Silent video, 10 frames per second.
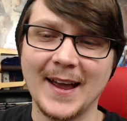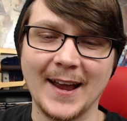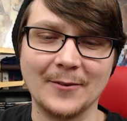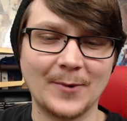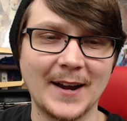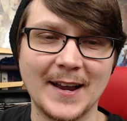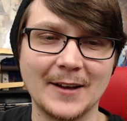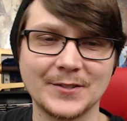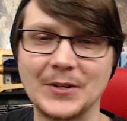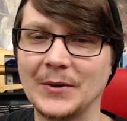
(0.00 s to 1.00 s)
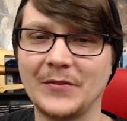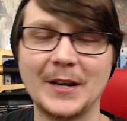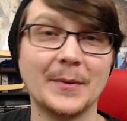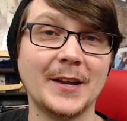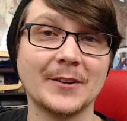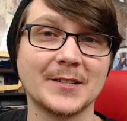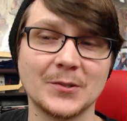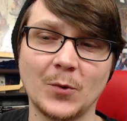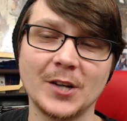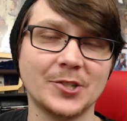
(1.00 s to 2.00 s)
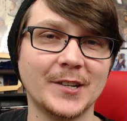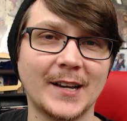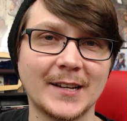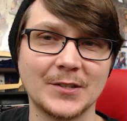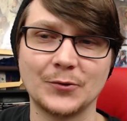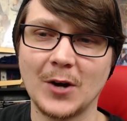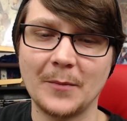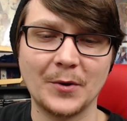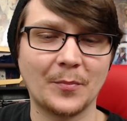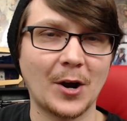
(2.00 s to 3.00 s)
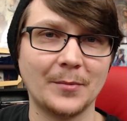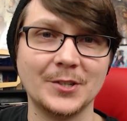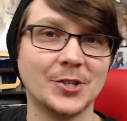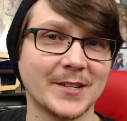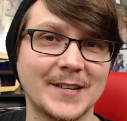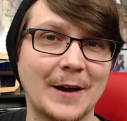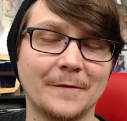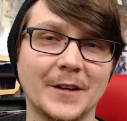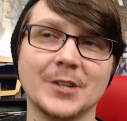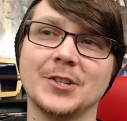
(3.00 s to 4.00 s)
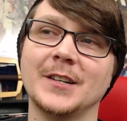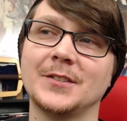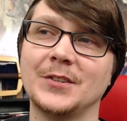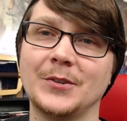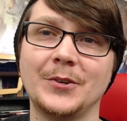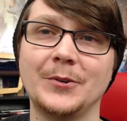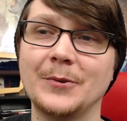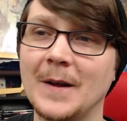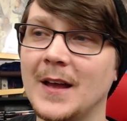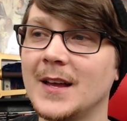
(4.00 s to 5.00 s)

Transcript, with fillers: And right now, so if anybody else is watching it as a drop, you're probably just now finishing it too.